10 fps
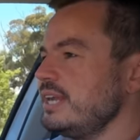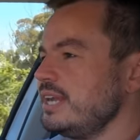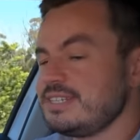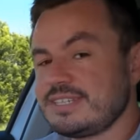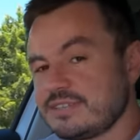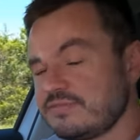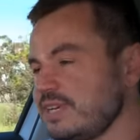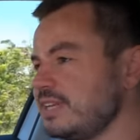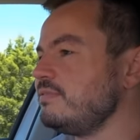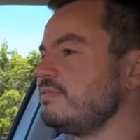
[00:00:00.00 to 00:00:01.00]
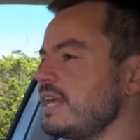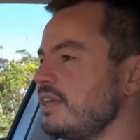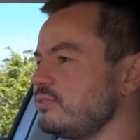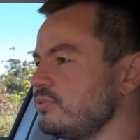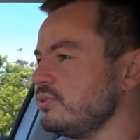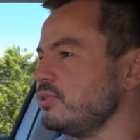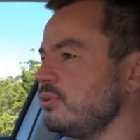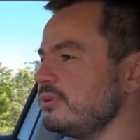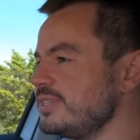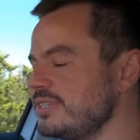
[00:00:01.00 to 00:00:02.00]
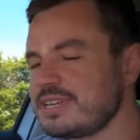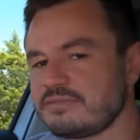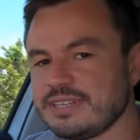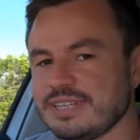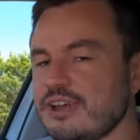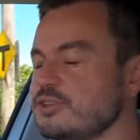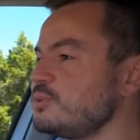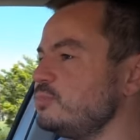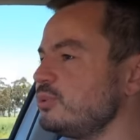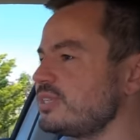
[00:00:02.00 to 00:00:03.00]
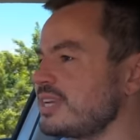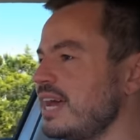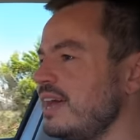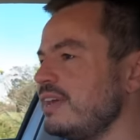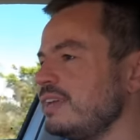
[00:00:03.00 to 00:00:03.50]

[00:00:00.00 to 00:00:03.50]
and it sits fairly flat through corners. It's definitely no sports car,